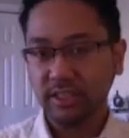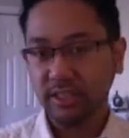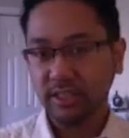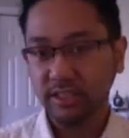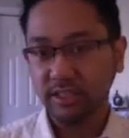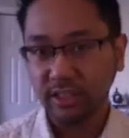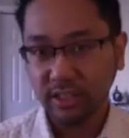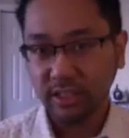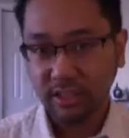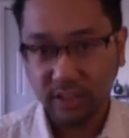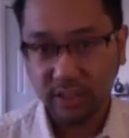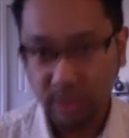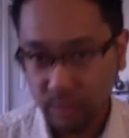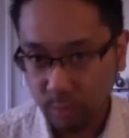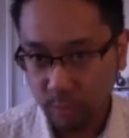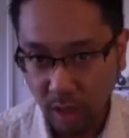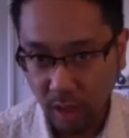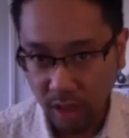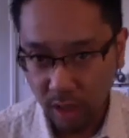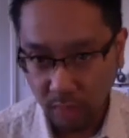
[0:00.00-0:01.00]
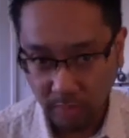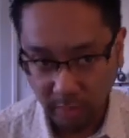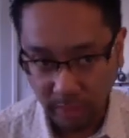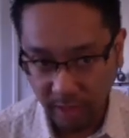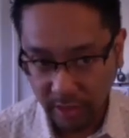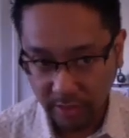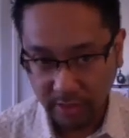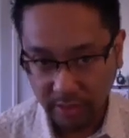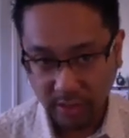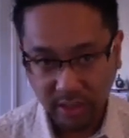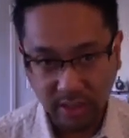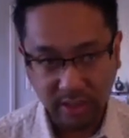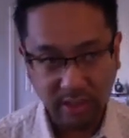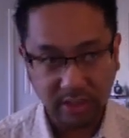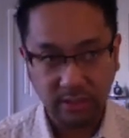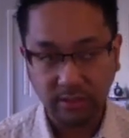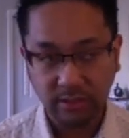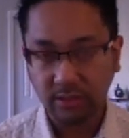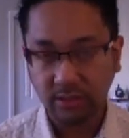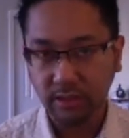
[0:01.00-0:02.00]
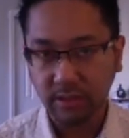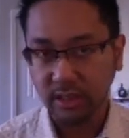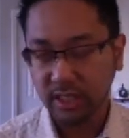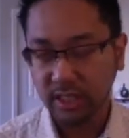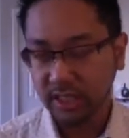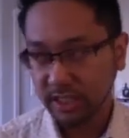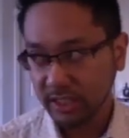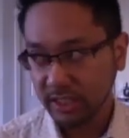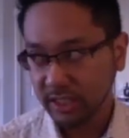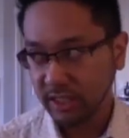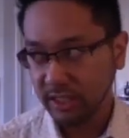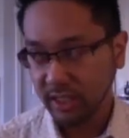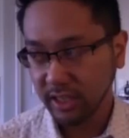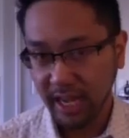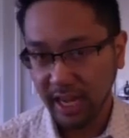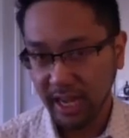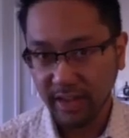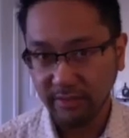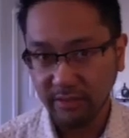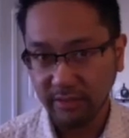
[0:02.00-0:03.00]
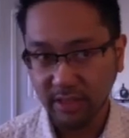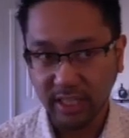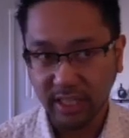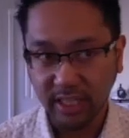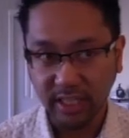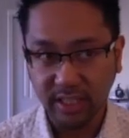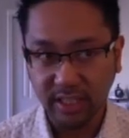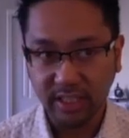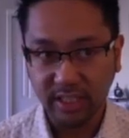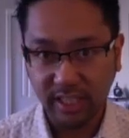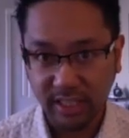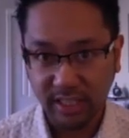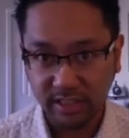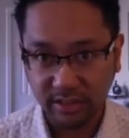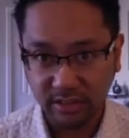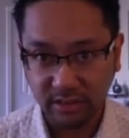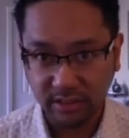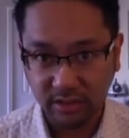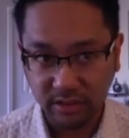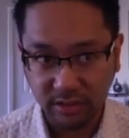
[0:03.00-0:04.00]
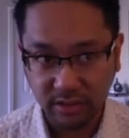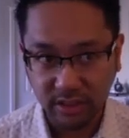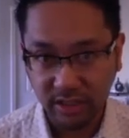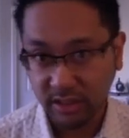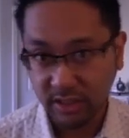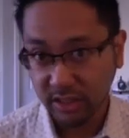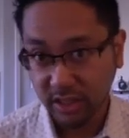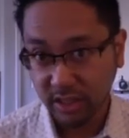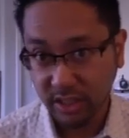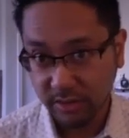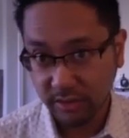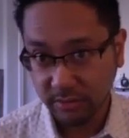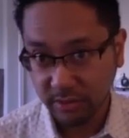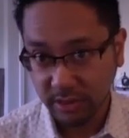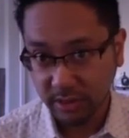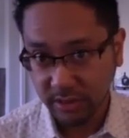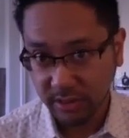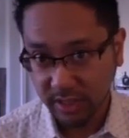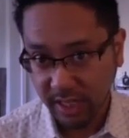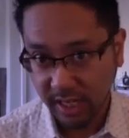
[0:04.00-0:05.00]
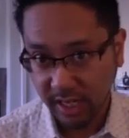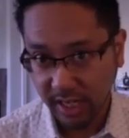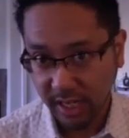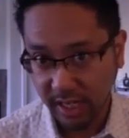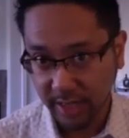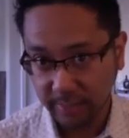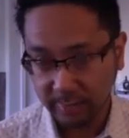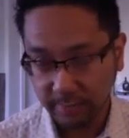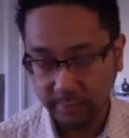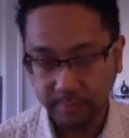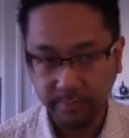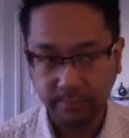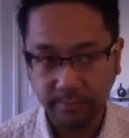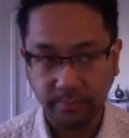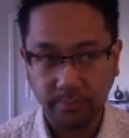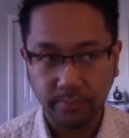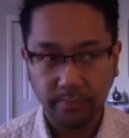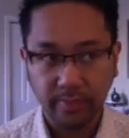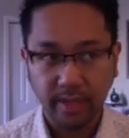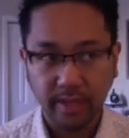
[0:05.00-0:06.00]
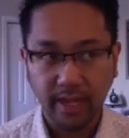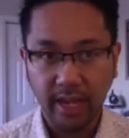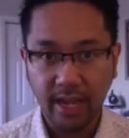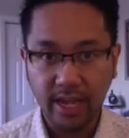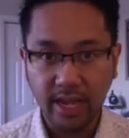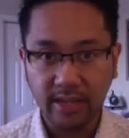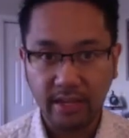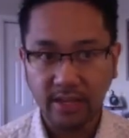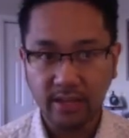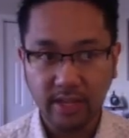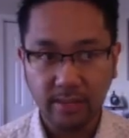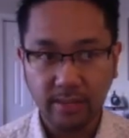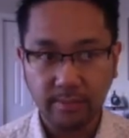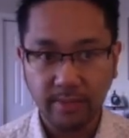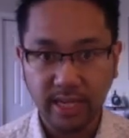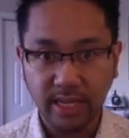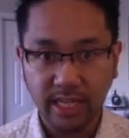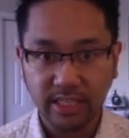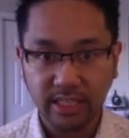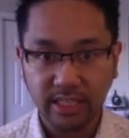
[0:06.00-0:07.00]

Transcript: and you can still walk around, you can still listen live, you can assess the students in real time, and you can make